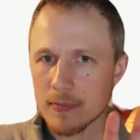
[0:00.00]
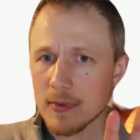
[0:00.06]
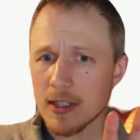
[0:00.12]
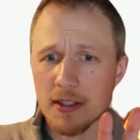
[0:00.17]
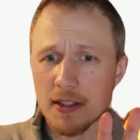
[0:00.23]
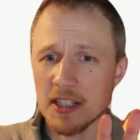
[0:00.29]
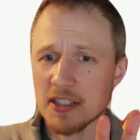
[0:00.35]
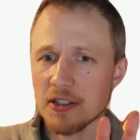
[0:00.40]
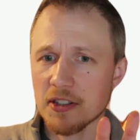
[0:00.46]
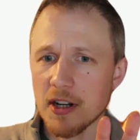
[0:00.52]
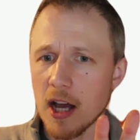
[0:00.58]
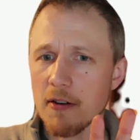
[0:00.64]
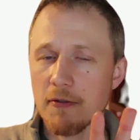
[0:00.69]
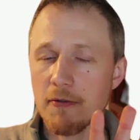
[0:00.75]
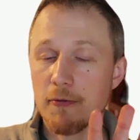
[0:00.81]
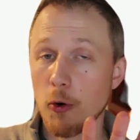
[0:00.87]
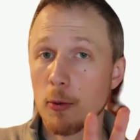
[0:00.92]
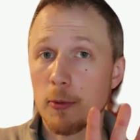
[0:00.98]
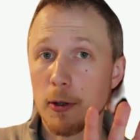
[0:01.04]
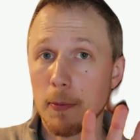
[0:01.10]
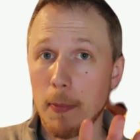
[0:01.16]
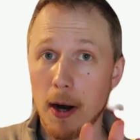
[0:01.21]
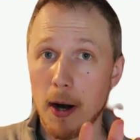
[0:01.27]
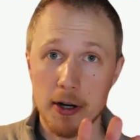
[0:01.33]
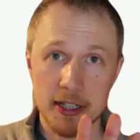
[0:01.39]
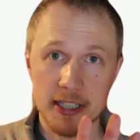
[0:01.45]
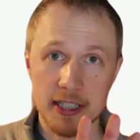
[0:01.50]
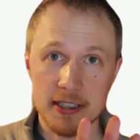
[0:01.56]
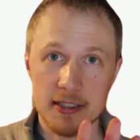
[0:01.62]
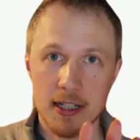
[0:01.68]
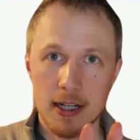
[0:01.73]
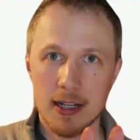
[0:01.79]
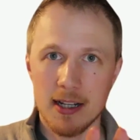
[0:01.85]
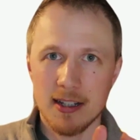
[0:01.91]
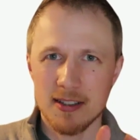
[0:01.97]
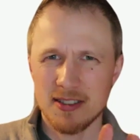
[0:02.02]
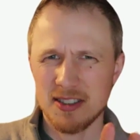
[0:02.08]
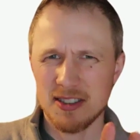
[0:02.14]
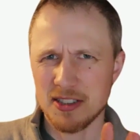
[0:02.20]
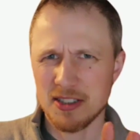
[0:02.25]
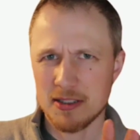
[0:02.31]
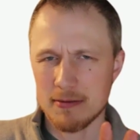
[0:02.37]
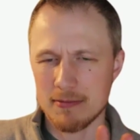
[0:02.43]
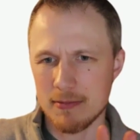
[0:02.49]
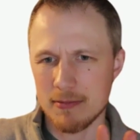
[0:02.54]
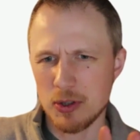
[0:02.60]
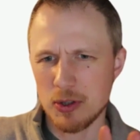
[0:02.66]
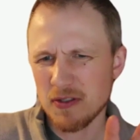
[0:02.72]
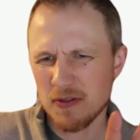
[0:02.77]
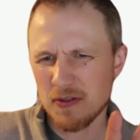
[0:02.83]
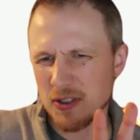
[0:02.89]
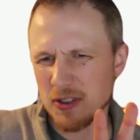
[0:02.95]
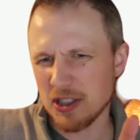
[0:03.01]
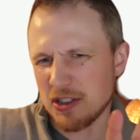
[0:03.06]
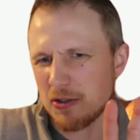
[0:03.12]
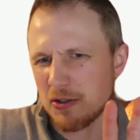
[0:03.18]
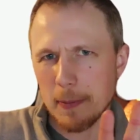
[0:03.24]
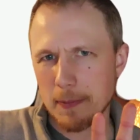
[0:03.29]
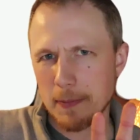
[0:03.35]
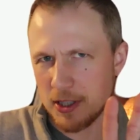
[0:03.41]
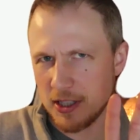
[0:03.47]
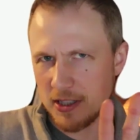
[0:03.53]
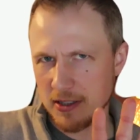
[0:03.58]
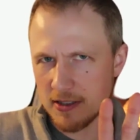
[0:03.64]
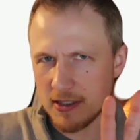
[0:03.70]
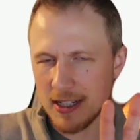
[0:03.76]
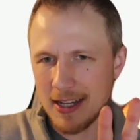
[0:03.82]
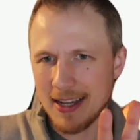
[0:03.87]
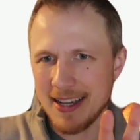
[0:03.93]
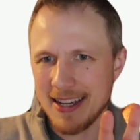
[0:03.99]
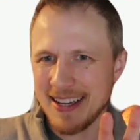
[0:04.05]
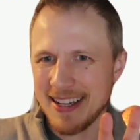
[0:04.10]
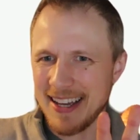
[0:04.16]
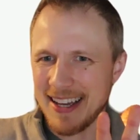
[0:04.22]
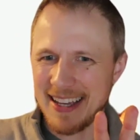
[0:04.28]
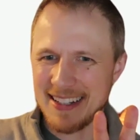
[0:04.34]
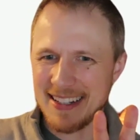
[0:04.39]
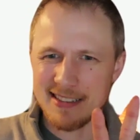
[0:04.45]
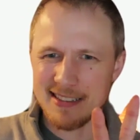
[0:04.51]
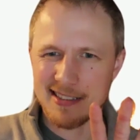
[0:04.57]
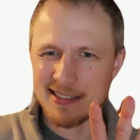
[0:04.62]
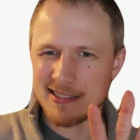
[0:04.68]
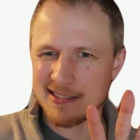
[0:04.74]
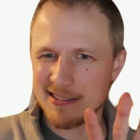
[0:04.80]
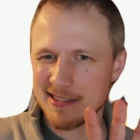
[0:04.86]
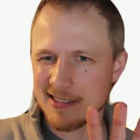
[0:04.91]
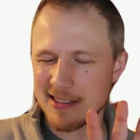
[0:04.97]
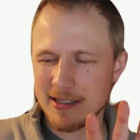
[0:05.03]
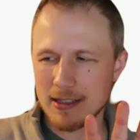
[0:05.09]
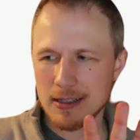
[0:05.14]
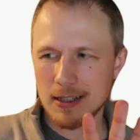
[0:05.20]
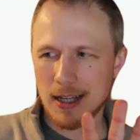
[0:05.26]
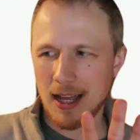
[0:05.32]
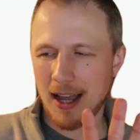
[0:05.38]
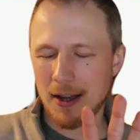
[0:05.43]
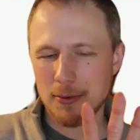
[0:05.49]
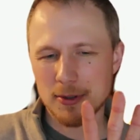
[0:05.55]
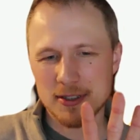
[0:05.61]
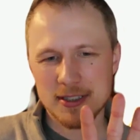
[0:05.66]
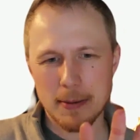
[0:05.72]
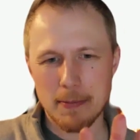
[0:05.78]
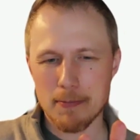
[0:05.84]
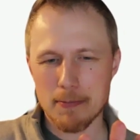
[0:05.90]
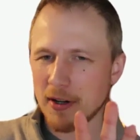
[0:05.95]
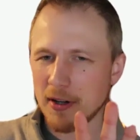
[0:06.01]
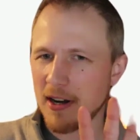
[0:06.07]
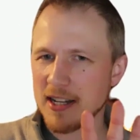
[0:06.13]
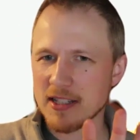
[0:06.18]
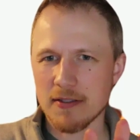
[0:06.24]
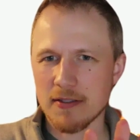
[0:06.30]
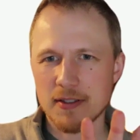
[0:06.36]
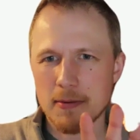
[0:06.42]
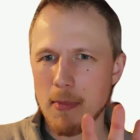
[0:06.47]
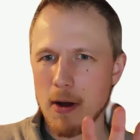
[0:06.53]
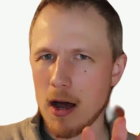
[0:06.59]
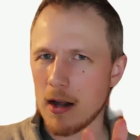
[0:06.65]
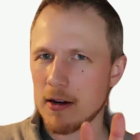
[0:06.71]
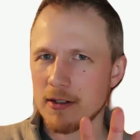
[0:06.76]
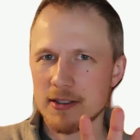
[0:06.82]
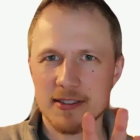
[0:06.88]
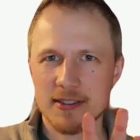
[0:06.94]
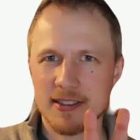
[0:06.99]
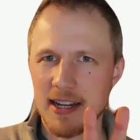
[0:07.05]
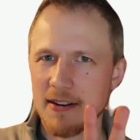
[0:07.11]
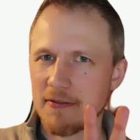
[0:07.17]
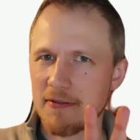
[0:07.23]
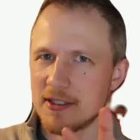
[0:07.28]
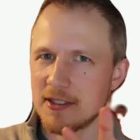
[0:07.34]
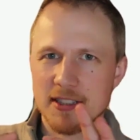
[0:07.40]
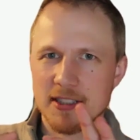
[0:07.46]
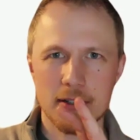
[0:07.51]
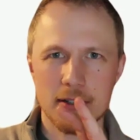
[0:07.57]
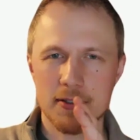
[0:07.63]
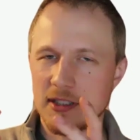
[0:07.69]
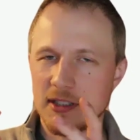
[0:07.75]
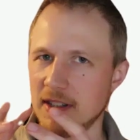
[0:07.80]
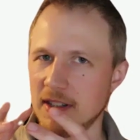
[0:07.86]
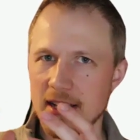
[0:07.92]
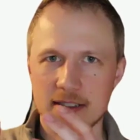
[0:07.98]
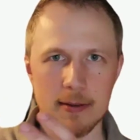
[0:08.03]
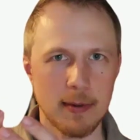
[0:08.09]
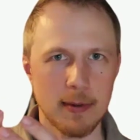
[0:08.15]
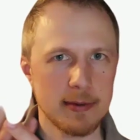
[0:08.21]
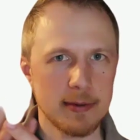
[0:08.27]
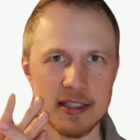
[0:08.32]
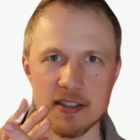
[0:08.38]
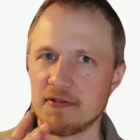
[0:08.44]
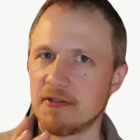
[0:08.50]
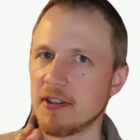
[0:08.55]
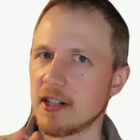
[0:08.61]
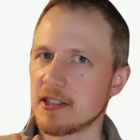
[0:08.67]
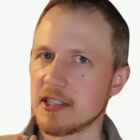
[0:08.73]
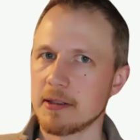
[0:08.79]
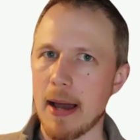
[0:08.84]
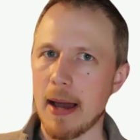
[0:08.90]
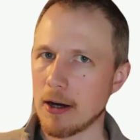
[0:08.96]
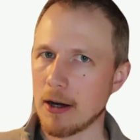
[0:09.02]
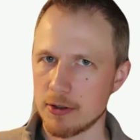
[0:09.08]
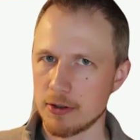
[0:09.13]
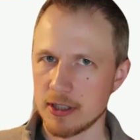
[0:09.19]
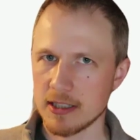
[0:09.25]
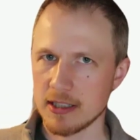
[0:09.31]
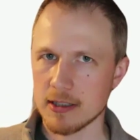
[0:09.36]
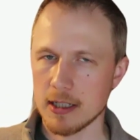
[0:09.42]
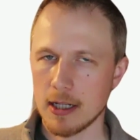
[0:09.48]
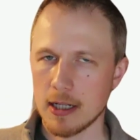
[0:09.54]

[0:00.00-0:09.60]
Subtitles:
These are not formal parties. They're just useful descriptions. And I will say progressives and moderates in San Francisco is that sometimes has fuzzy boundaries.